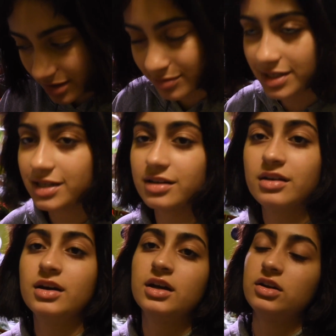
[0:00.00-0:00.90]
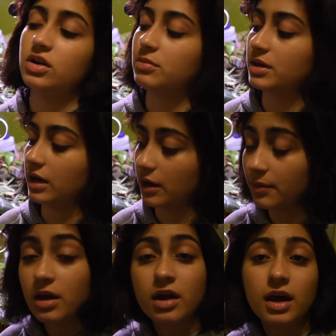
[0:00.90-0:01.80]
me. No, I'm kidding.
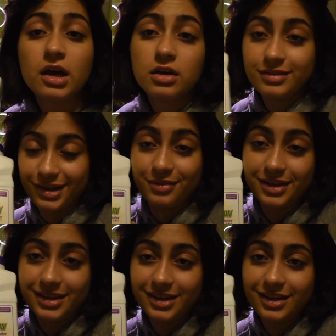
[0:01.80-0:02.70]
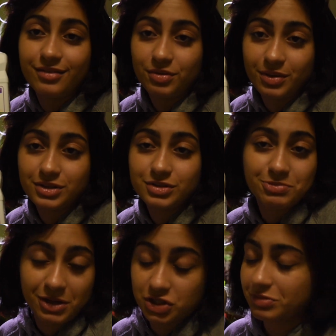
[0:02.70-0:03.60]
No, really. If you want to,
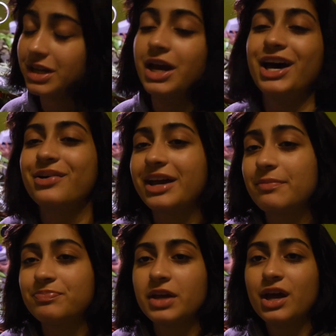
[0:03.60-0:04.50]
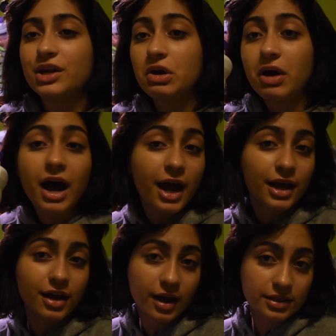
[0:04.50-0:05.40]
sponsor me. Okay, no, I had
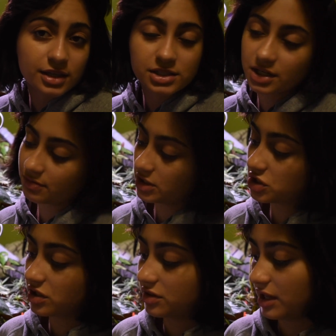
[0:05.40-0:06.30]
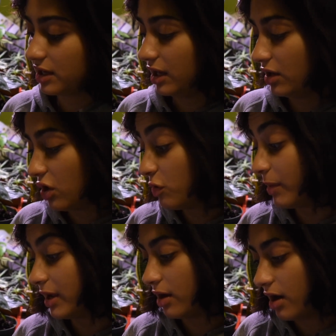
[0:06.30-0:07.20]
got this originally thinking, oh
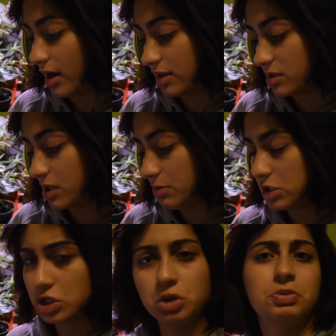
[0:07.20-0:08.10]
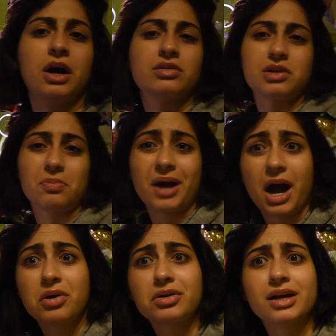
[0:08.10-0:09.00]
my god, it's going to be 2 pounds of
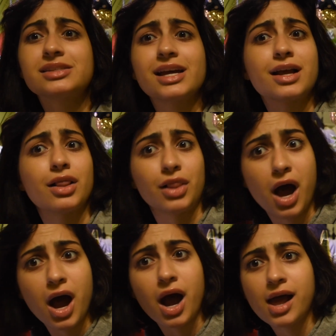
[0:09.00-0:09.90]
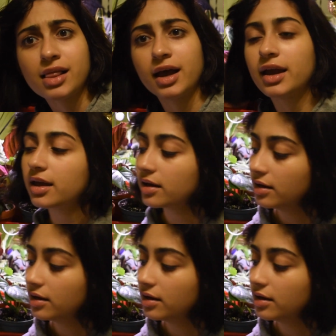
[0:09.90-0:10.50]
powder. That's like a lot. Like,